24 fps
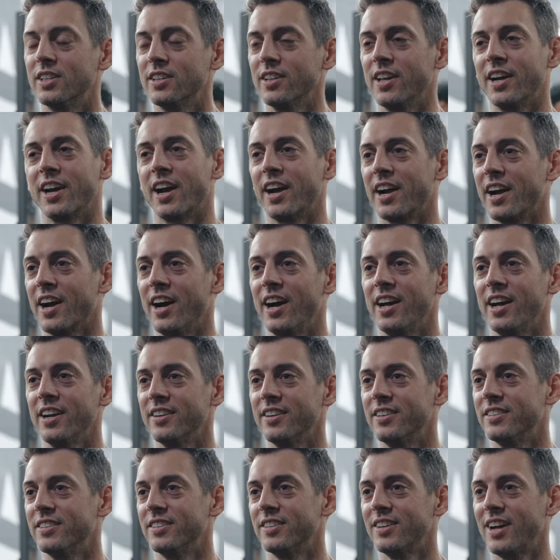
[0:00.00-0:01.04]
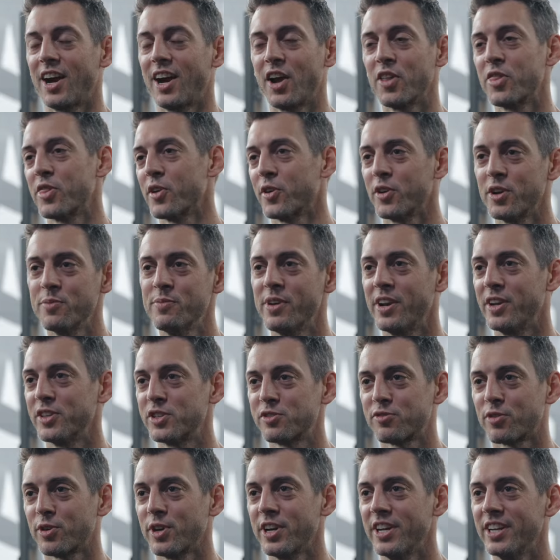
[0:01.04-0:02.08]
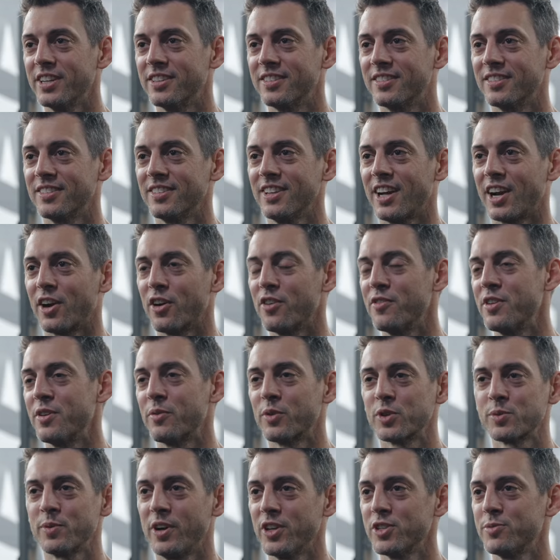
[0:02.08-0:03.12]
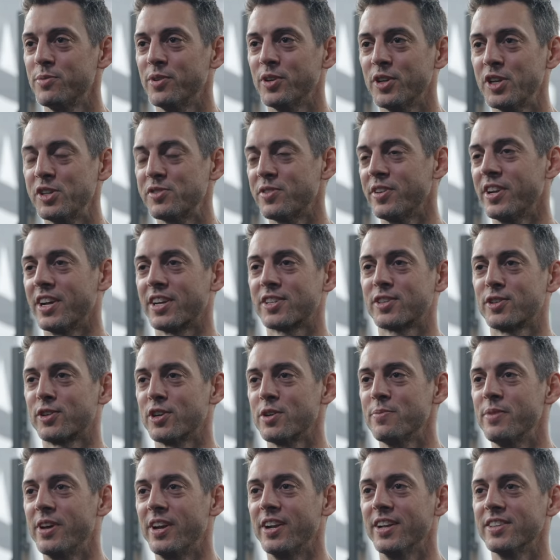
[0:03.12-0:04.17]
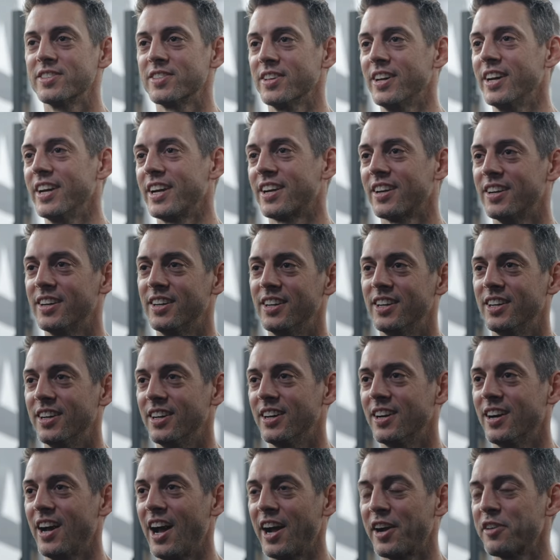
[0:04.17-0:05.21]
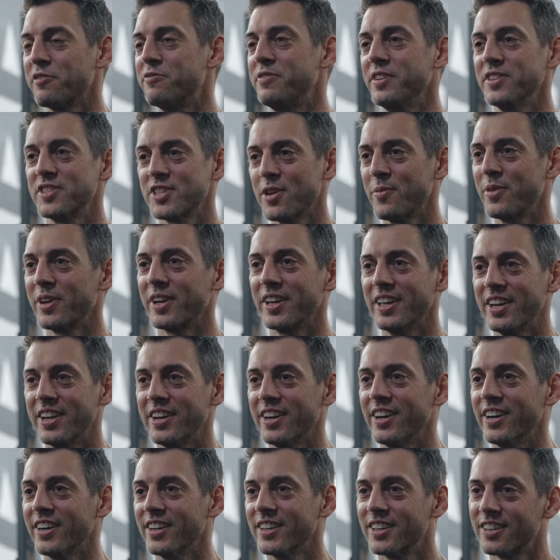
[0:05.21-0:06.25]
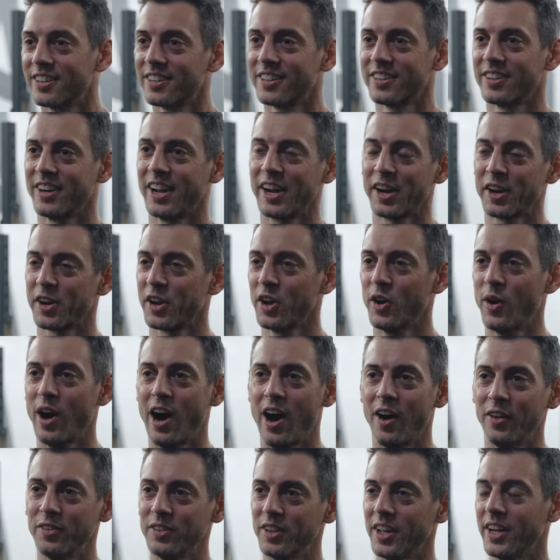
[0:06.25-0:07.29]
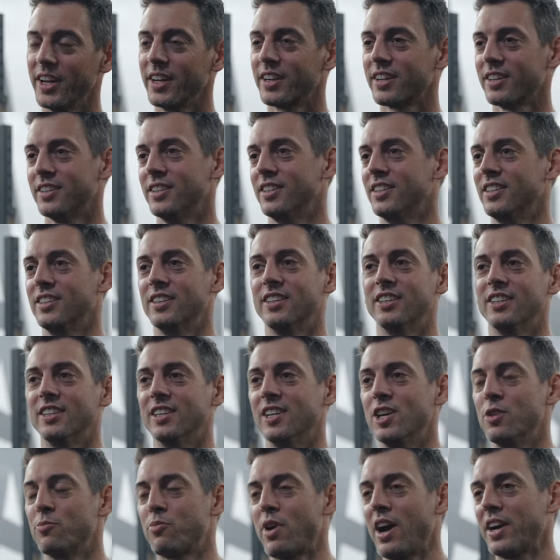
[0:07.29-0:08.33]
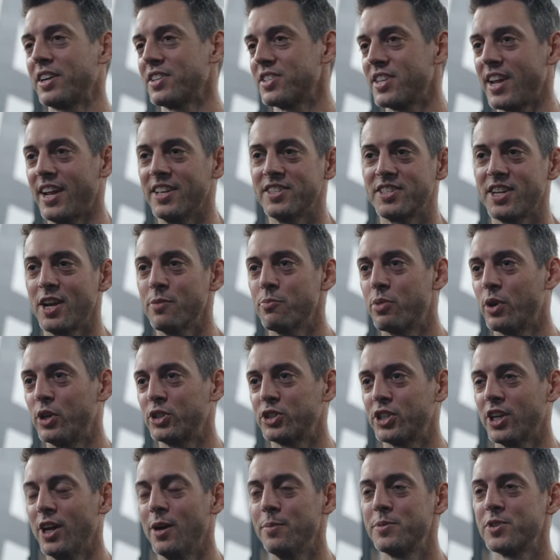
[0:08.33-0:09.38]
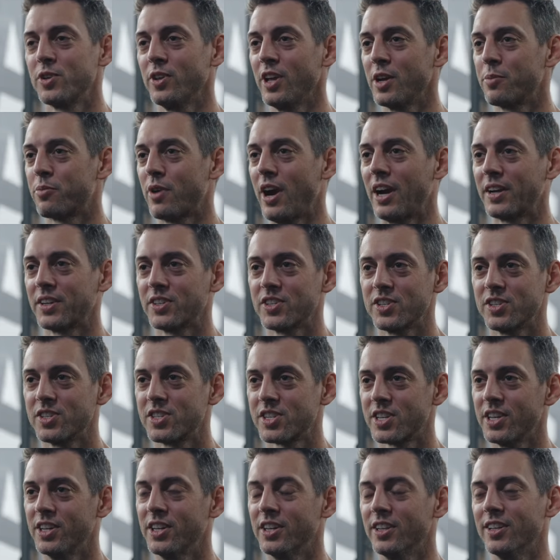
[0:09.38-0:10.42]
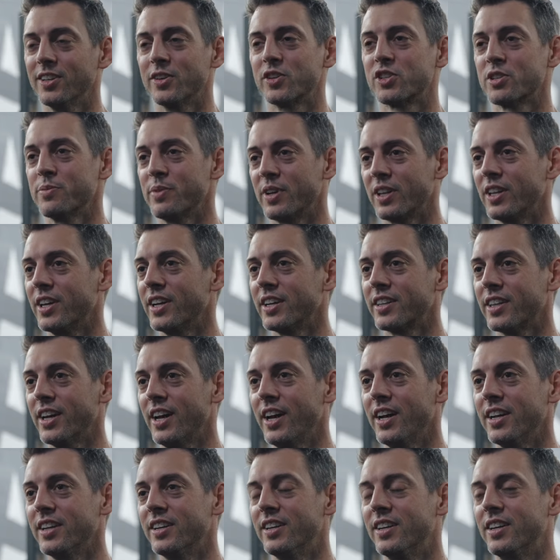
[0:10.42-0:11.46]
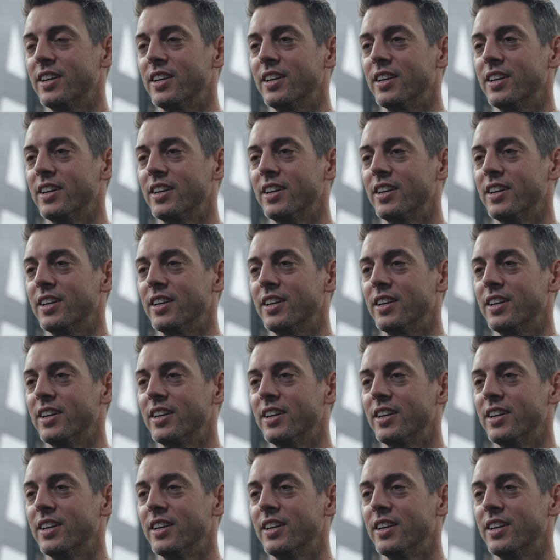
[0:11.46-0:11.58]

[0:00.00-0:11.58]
Like I got I got 30 minutes free. Like I don't need responsibilities for the next 30 minutes. Like I could fit something in here. I could go out and like practice handstand push-ups or like practice a skill or something like that.